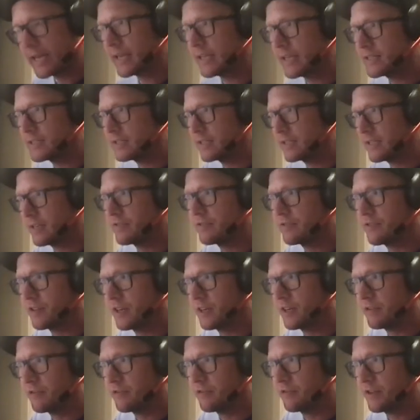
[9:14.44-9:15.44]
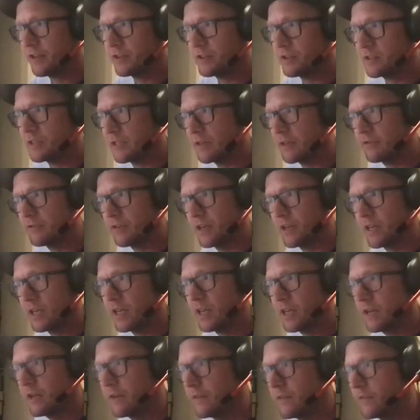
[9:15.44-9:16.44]
is different. It feels different,
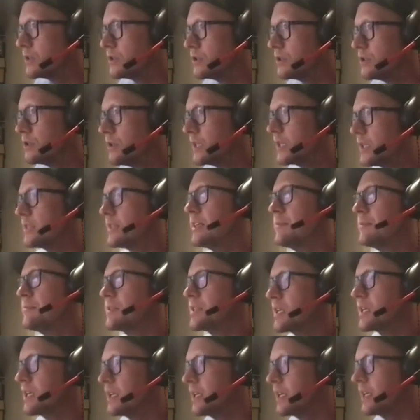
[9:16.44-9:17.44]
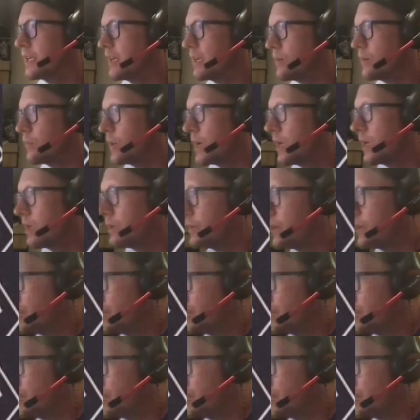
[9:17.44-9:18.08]
hey. Do the tips click in well when